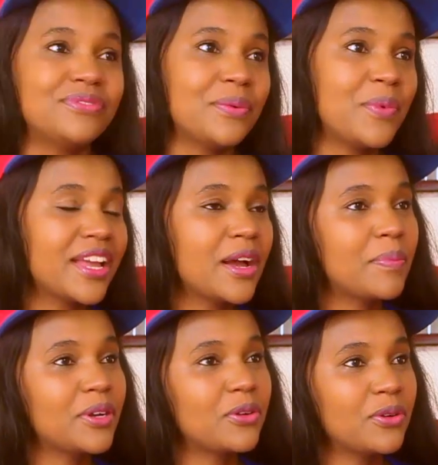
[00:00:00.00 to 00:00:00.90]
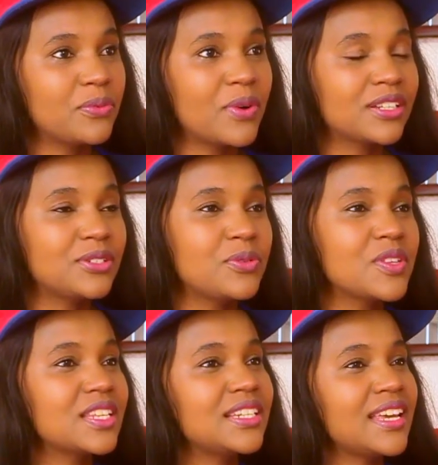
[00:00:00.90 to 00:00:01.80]
wake up and go to work
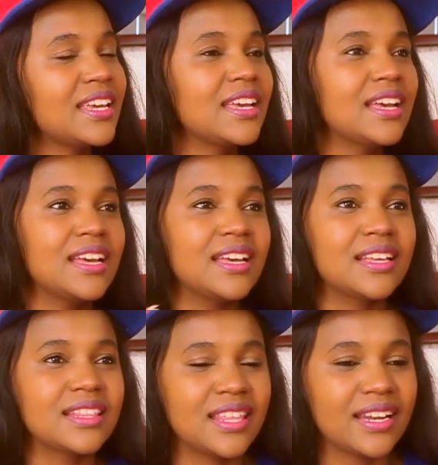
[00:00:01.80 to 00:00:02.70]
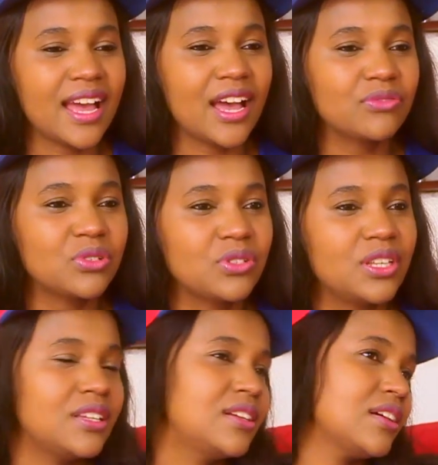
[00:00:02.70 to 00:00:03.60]
during the day. Then I have to
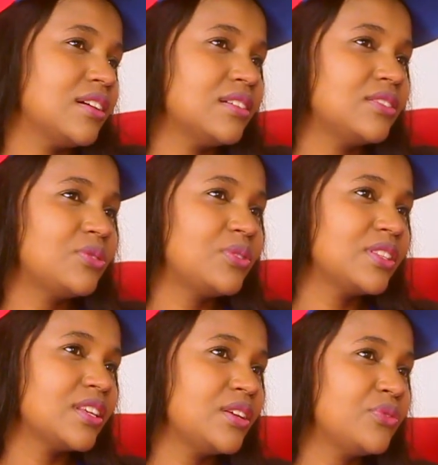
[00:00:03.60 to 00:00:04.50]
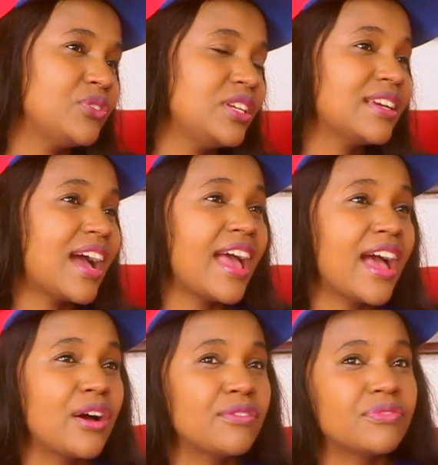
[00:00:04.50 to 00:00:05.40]
gig during the evening. I
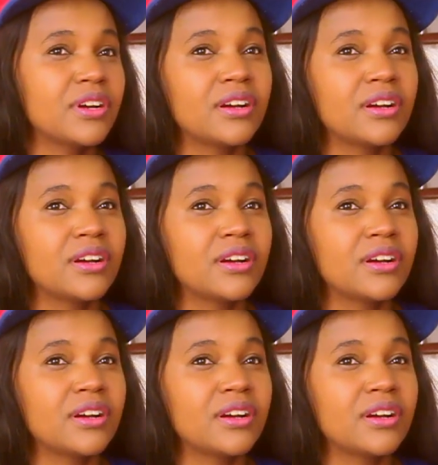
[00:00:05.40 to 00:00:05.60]
have